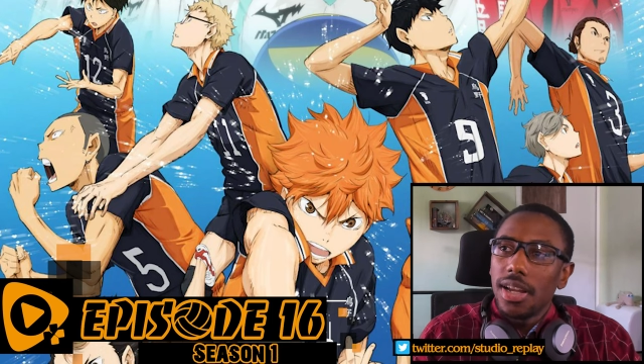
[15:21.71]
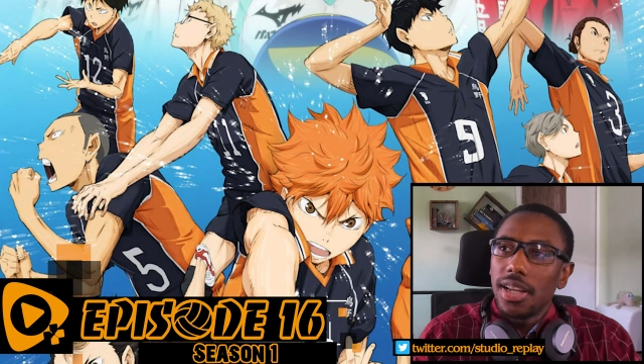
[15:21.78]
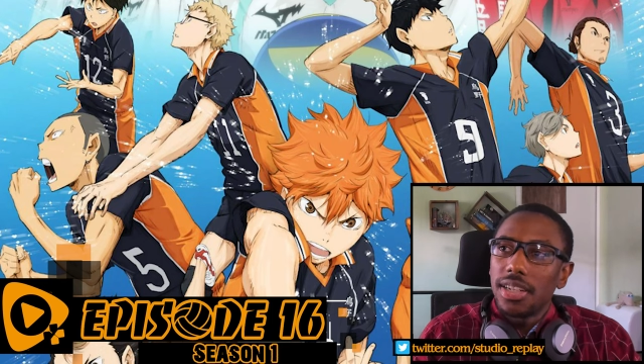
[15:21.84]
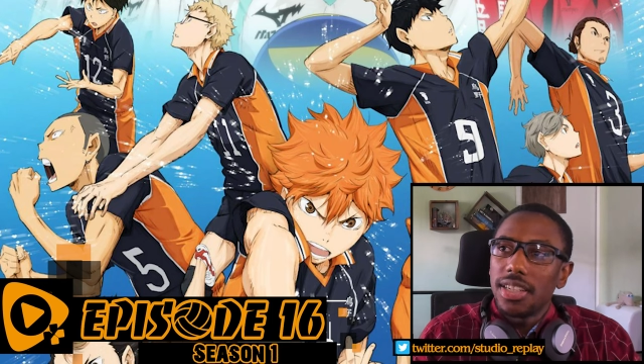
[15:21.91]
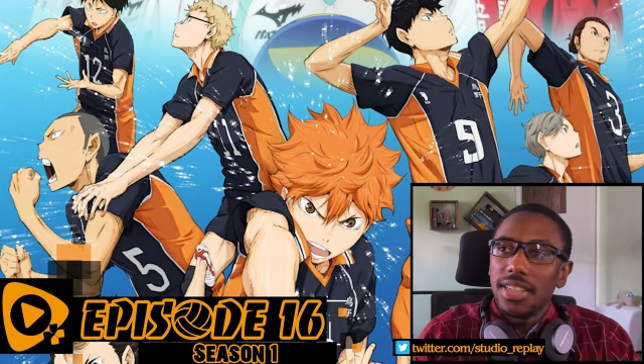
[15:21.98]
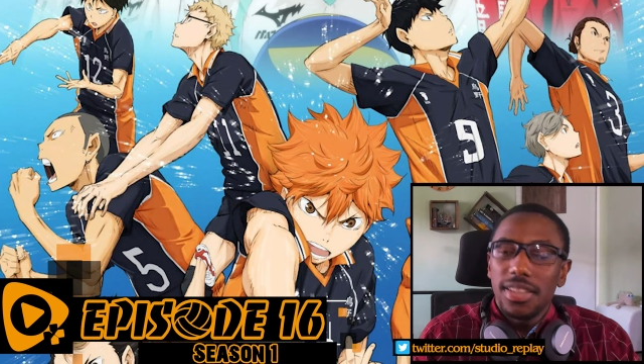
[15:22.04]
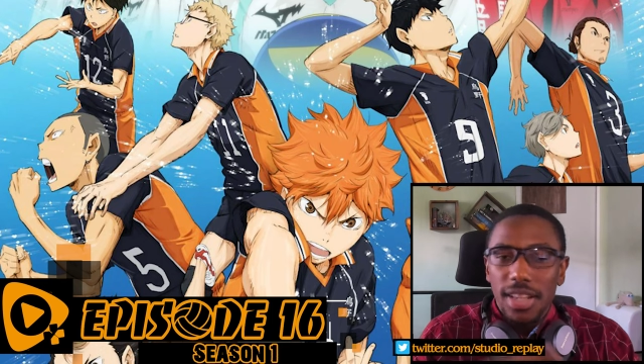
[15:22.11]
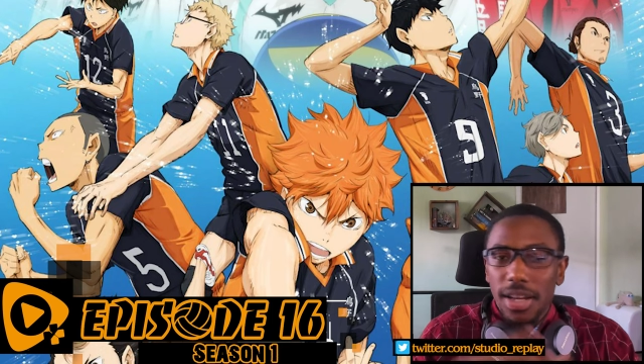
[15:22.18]

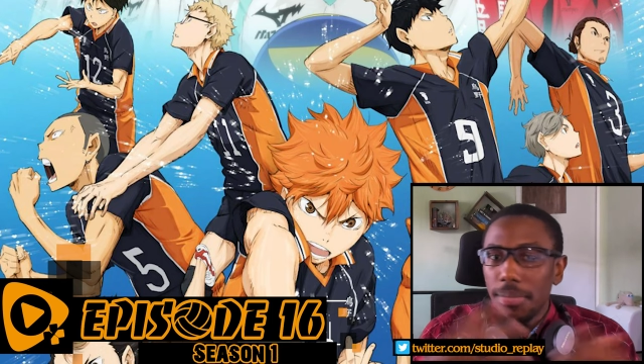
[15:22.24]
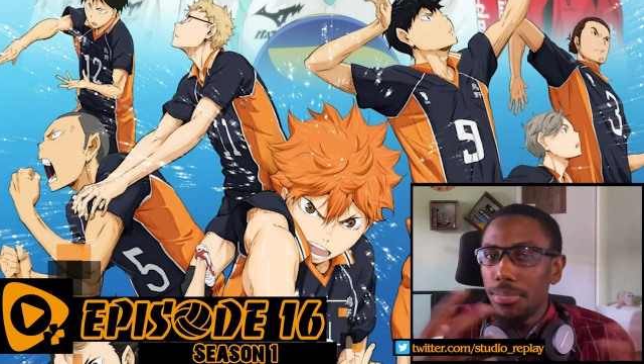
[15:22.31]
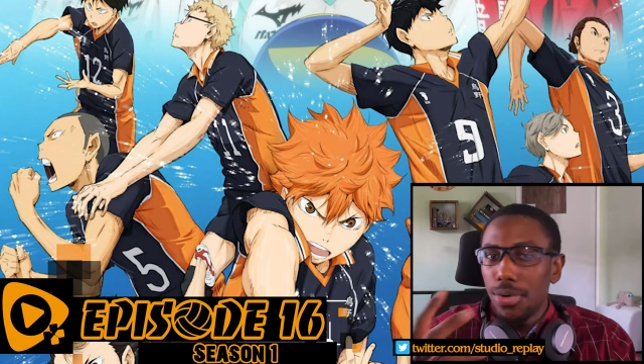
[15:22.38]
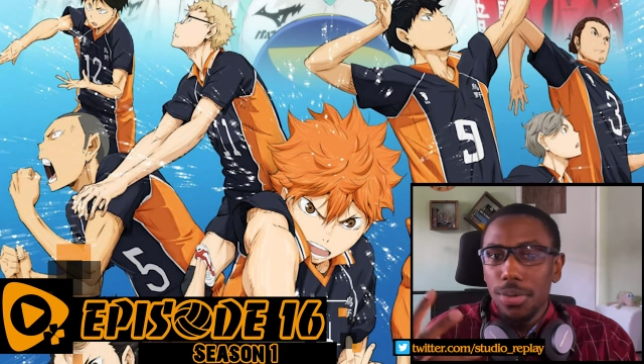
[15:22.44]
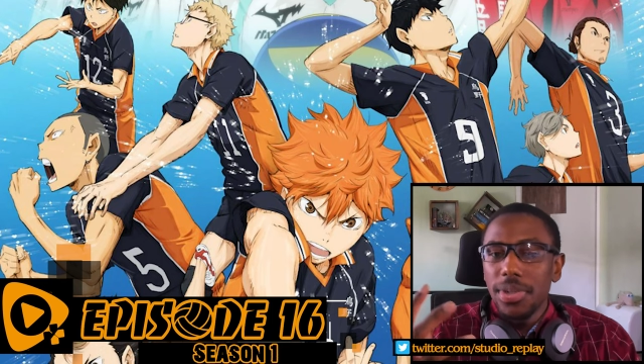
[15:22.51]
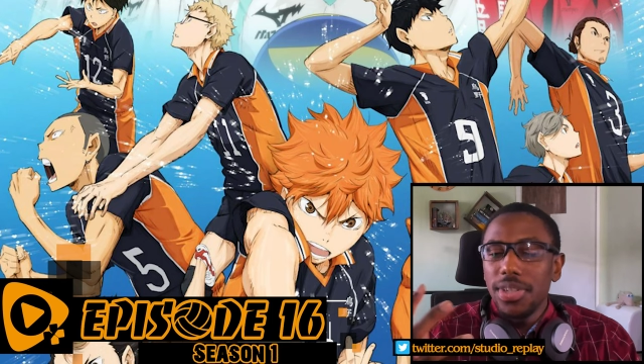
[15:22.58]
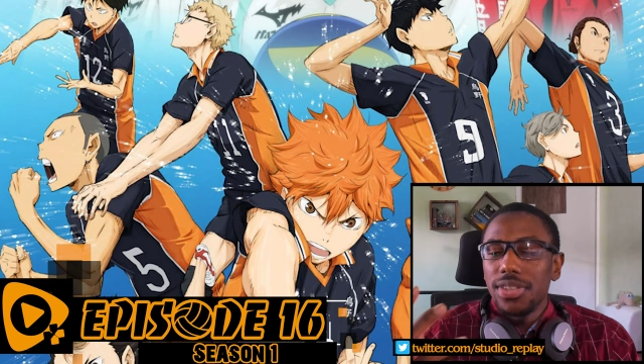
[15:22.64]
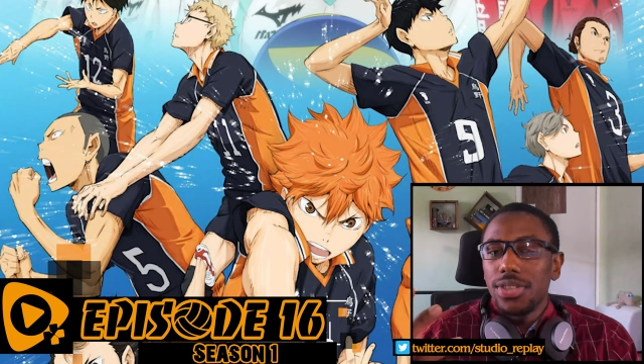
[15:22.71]
And in
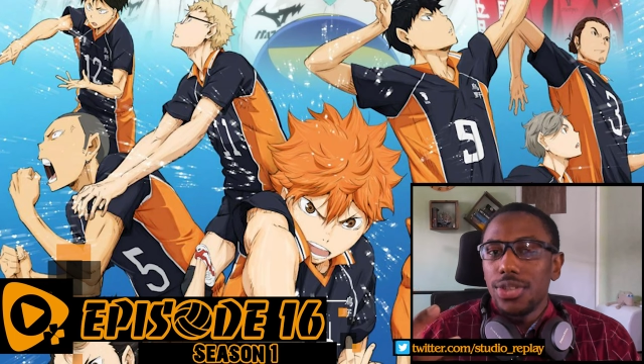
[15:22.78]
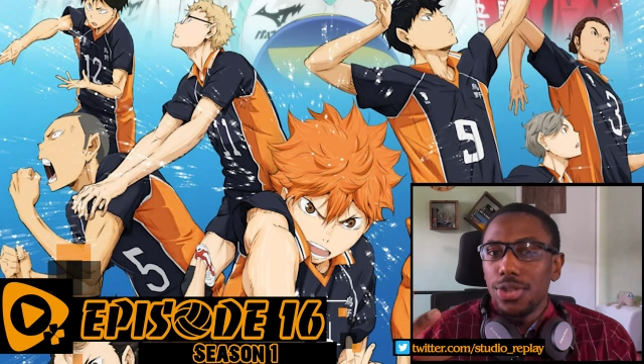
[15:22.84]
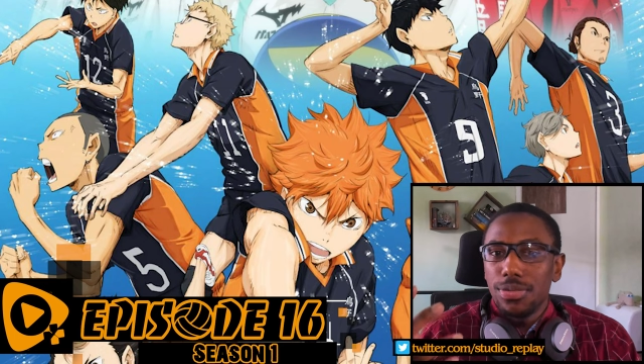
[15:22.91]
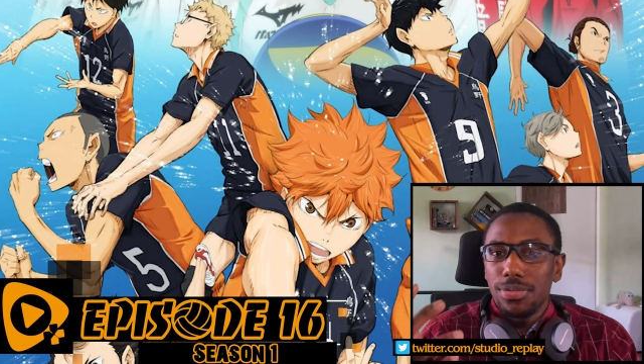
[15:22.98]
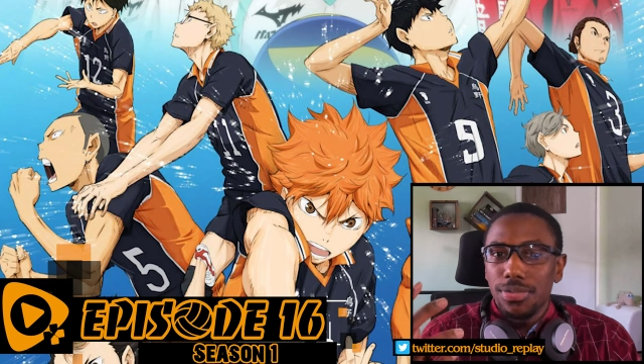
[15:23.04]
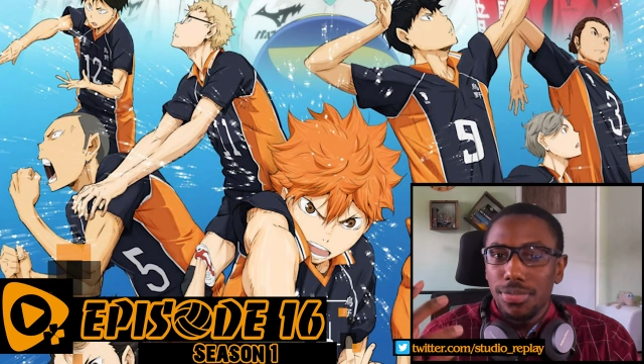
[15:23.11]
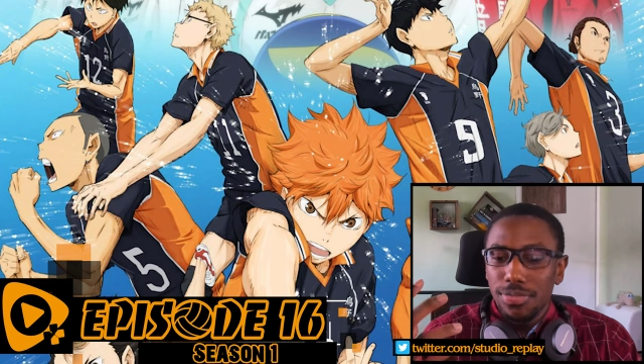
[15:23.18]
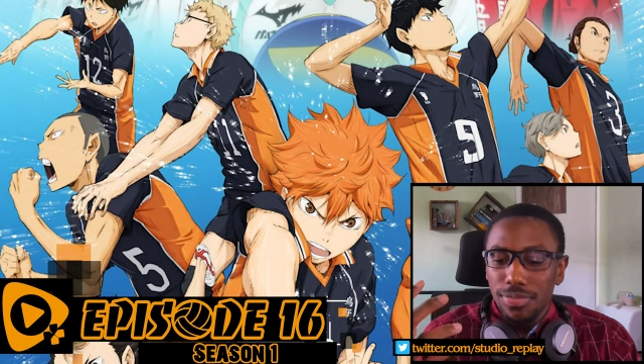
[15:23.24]
that moment, you
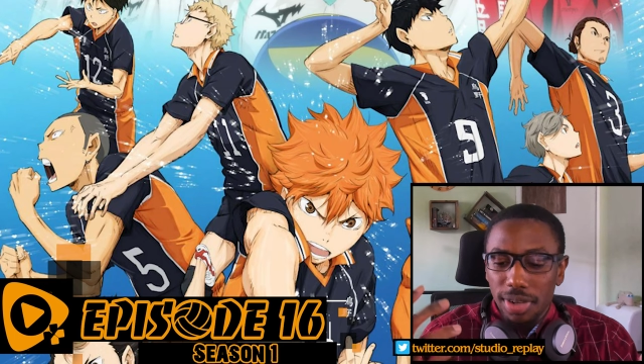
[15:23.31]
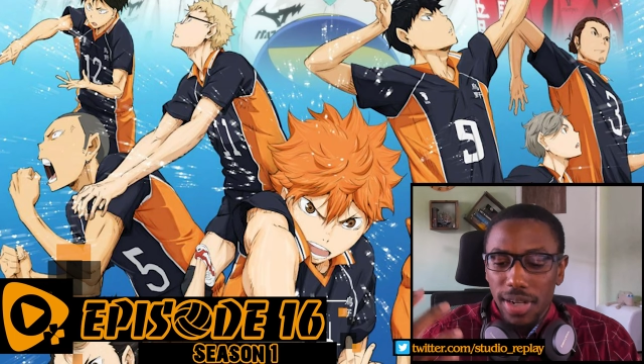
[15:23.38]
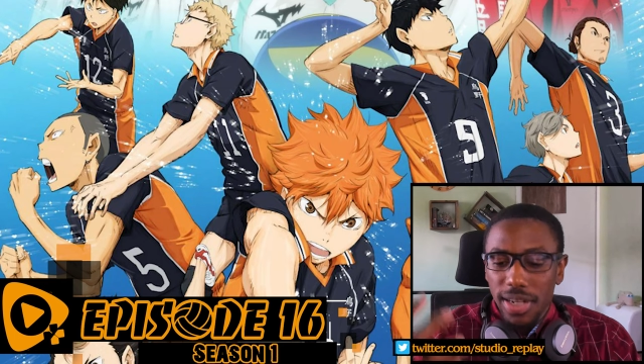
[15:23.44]
don't